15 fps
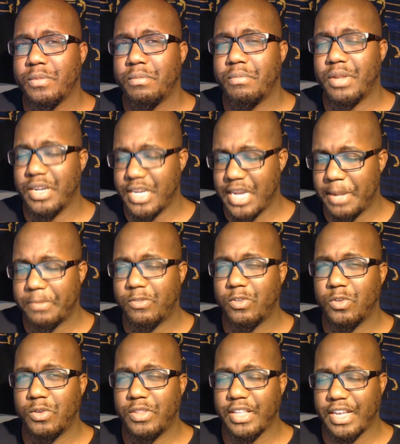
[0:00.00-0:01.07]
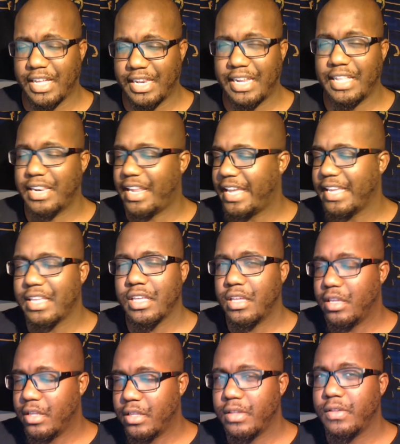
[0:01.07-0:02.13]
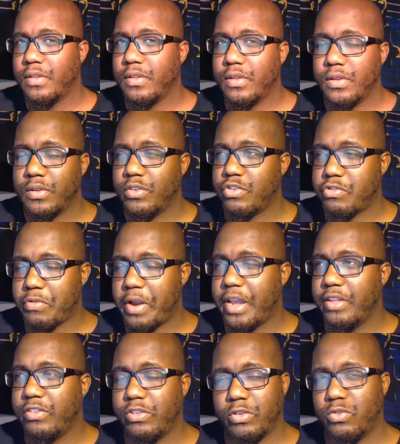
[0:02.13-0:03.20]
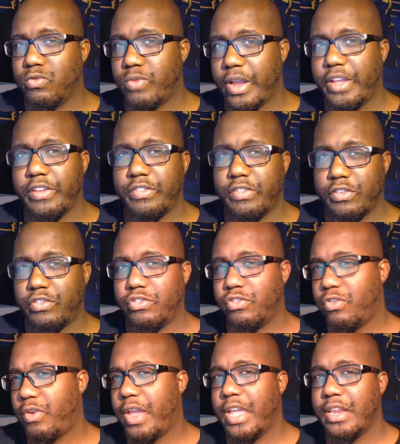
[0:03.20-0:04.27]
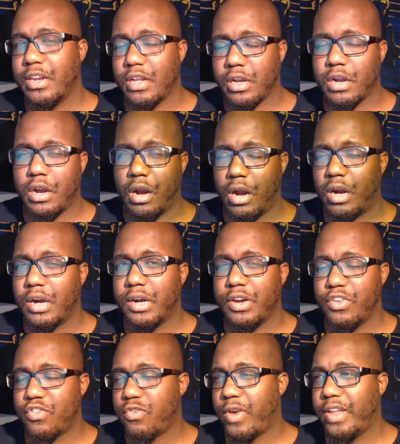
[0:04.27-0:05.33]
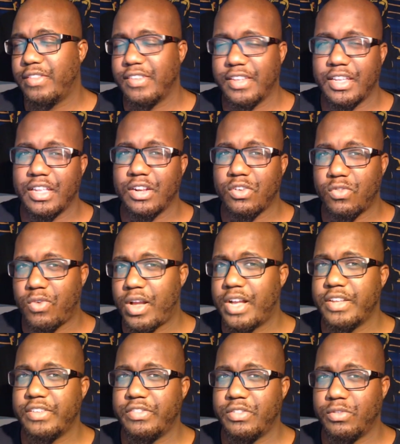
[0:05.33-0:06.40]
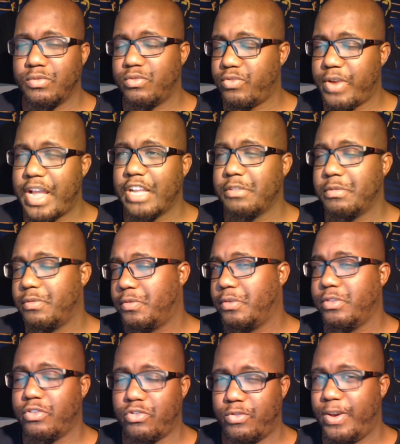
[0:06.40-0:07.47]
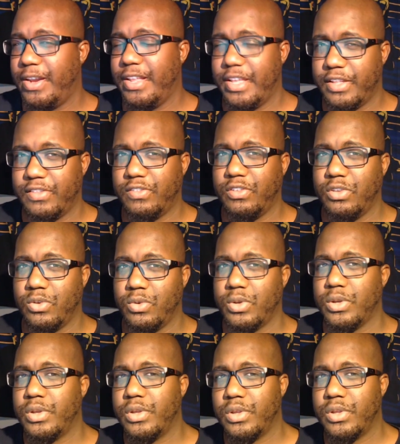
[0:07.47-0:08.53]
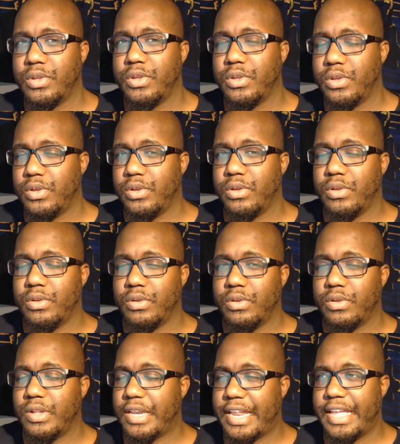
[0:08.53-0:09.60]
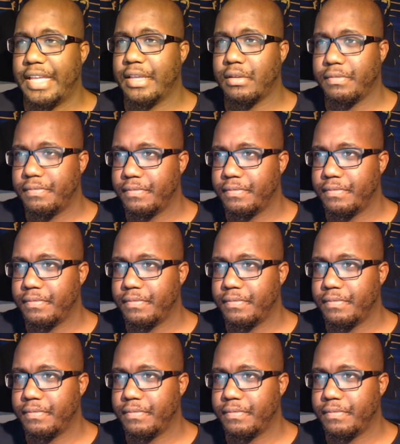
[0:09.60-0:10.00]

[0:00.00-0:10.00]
But Neptune, the like trying to race this train in a car and trying to get across the tracks before the train hits you, like